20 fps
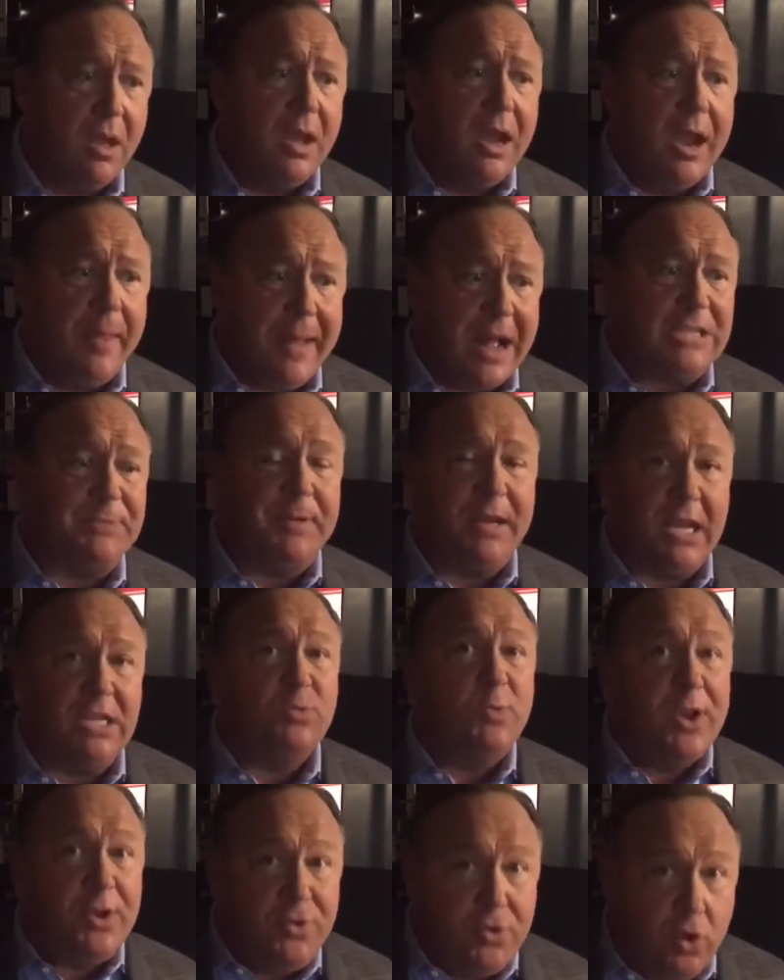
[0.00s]
And that's because
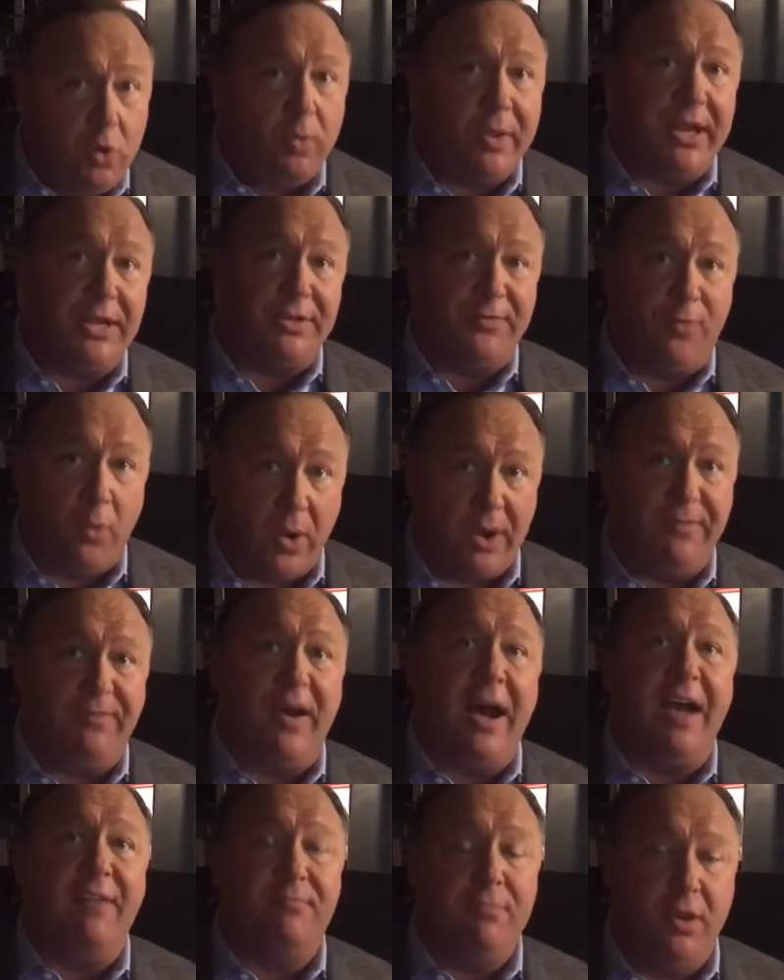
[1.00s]
we do reach
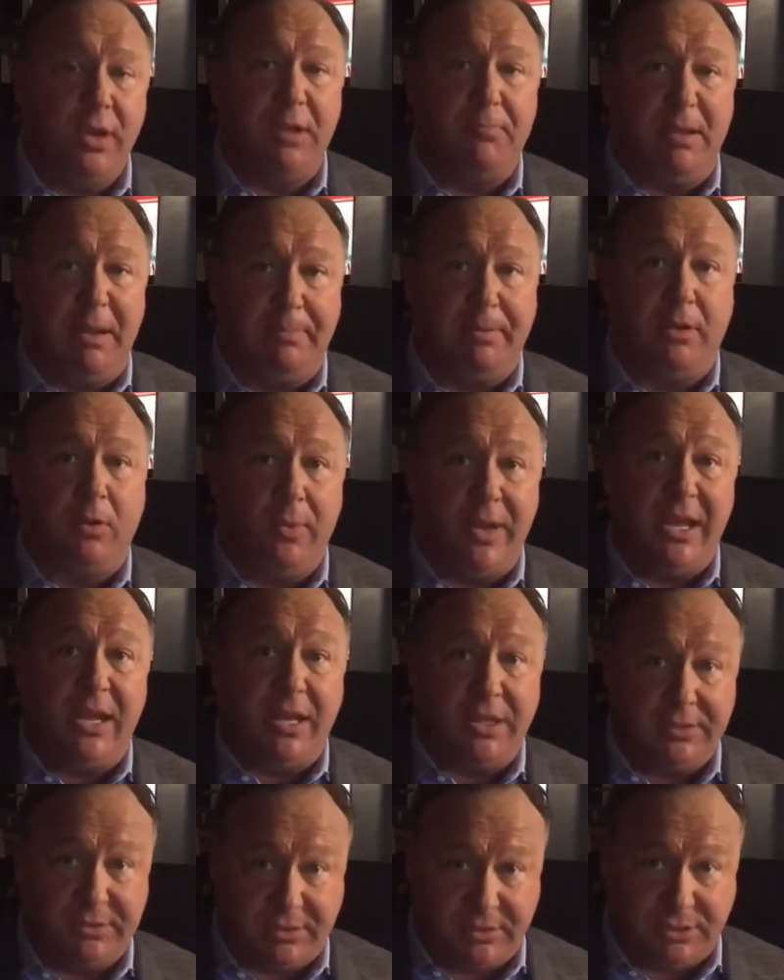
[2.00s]
45 million people a week
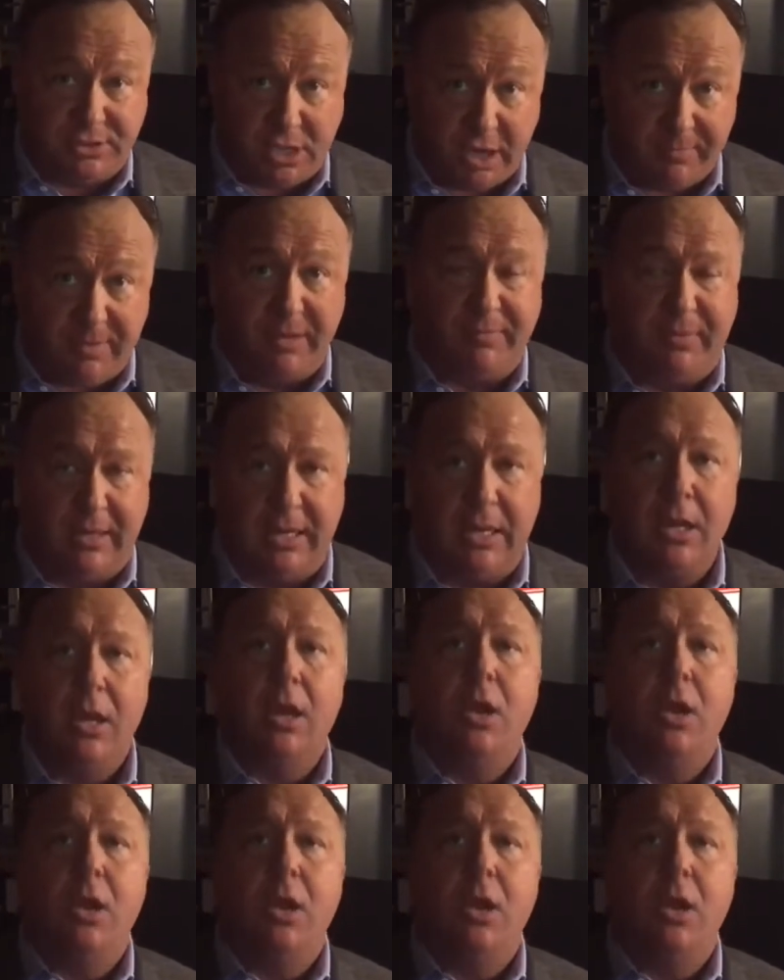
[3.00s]
conservatively.